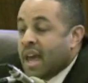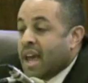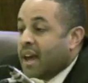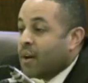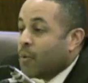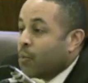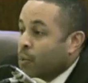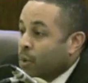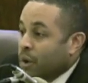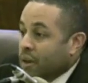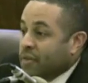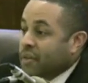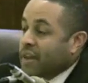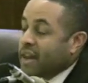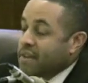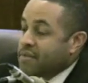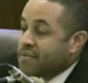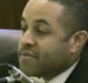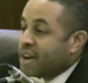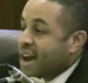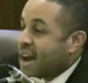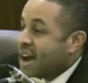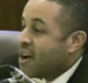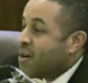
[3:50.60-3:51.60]
And what
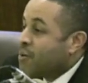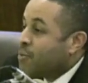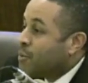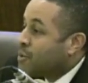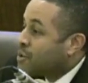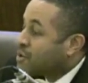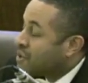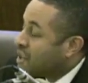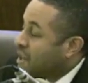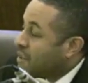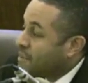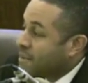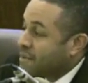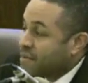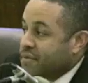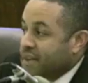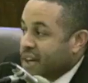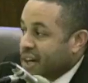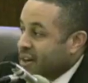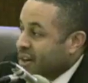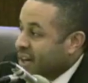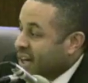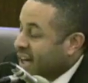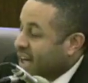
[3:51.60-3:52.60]
they found was something
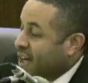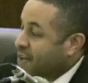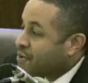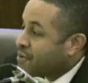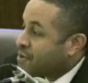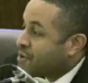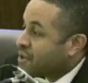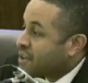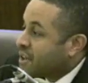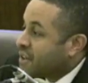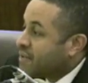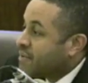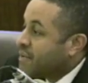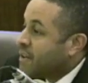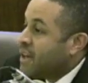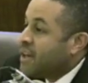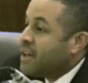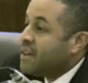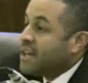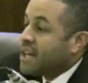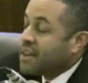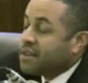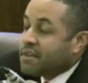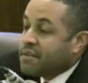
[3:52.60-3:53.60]
very interesting,
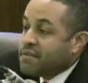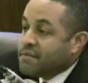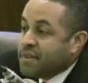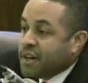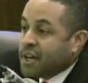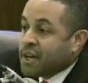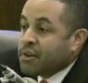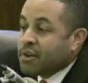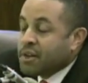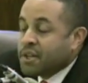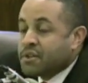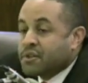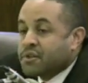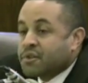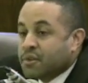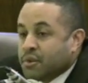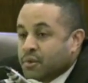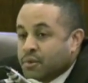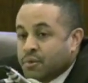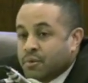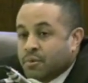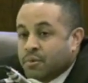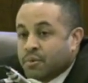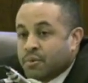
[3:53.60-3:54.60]
that the very
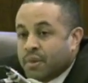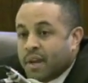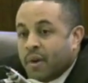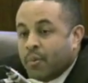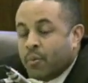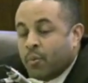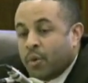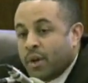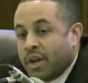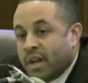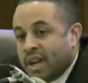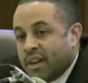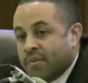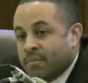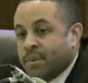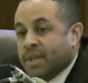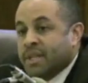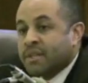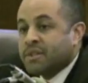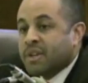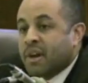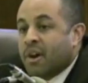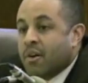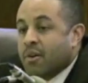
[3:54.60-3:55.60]
school that we have
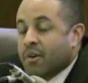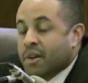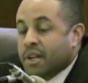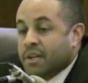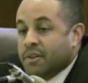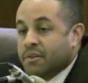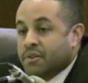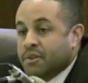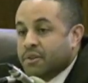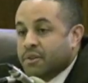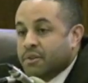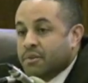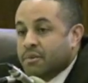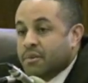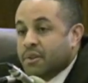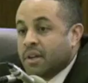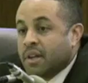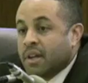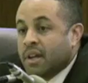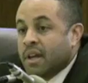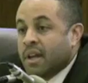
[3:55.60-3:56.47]
been talking to,